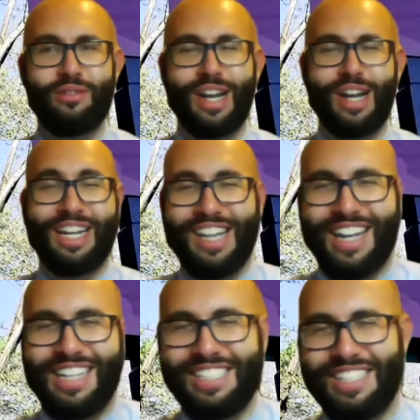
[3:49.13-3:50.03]

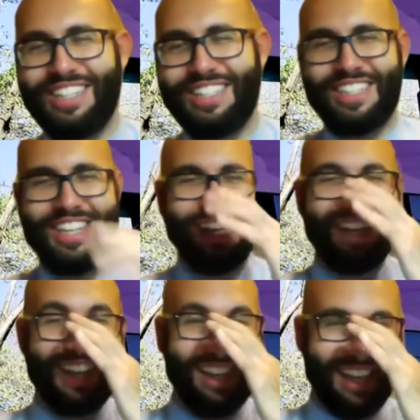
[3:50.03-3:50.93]
recognize it. Yeah.
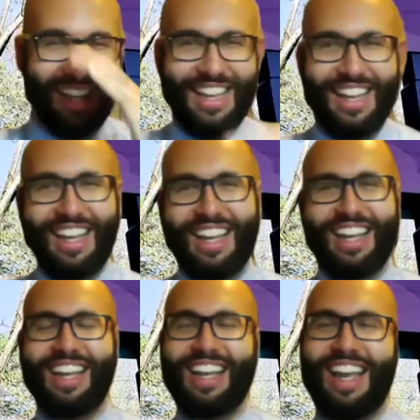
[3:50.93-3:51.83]

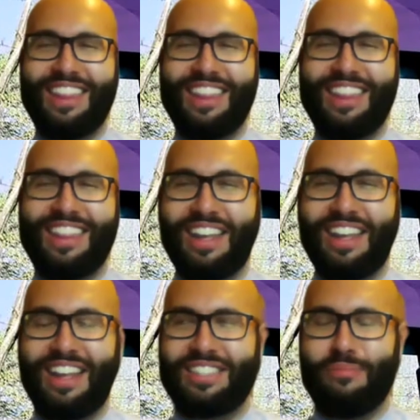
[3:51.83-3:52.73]
And
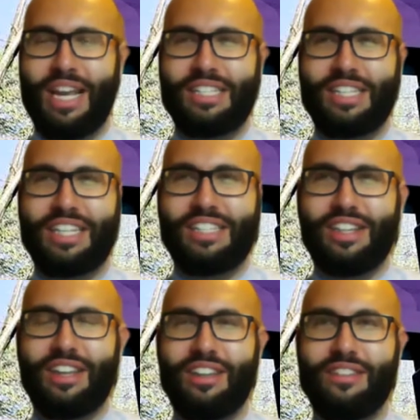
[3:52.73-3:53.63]
it's amazing
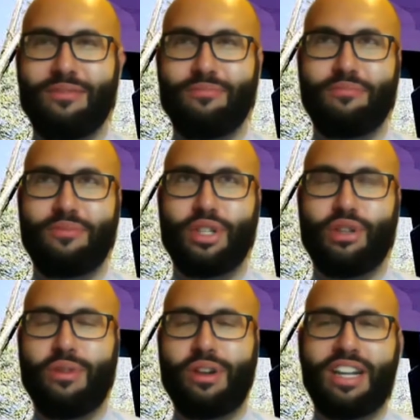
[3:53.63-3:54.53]
because you
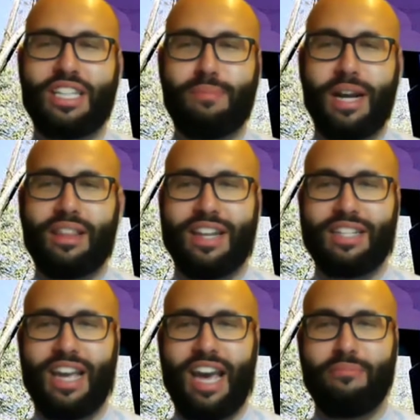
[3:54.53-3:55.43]
you wouldn't expect that
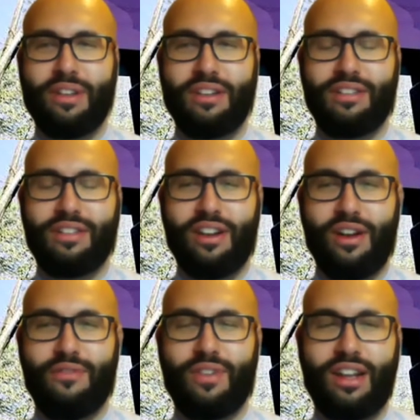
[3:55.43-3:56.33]
to happen. You know, I
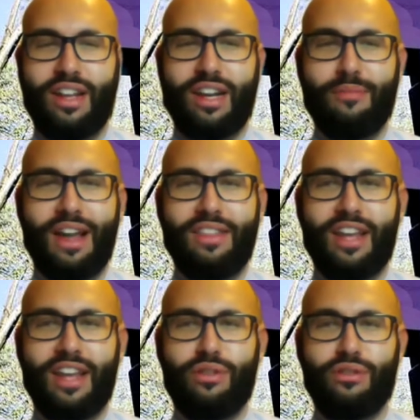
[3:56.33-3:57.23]
feel like I'm not
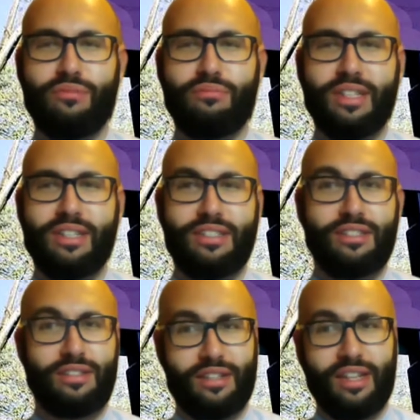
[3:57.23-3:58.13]
that old, but it's
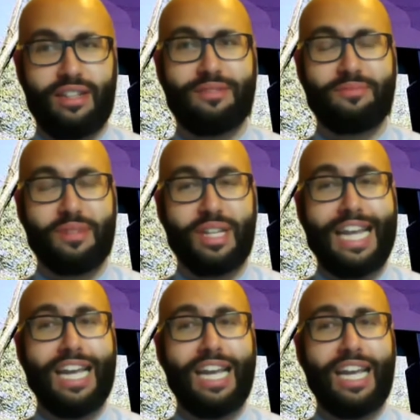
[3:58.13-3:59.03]
just like
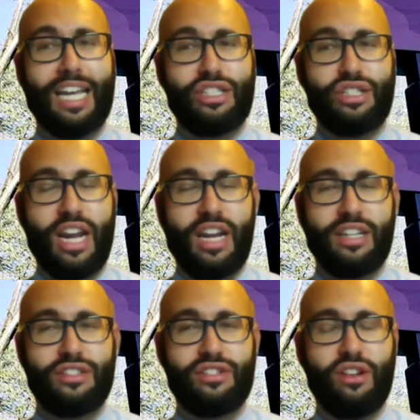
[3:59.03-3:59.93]
it's
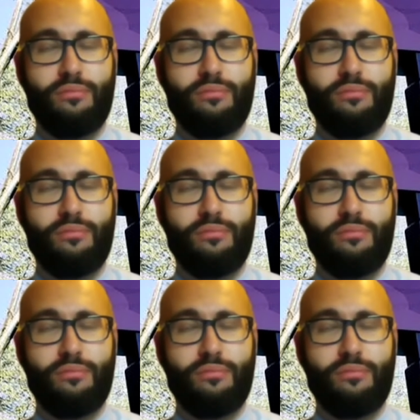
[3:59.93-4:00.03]
changed so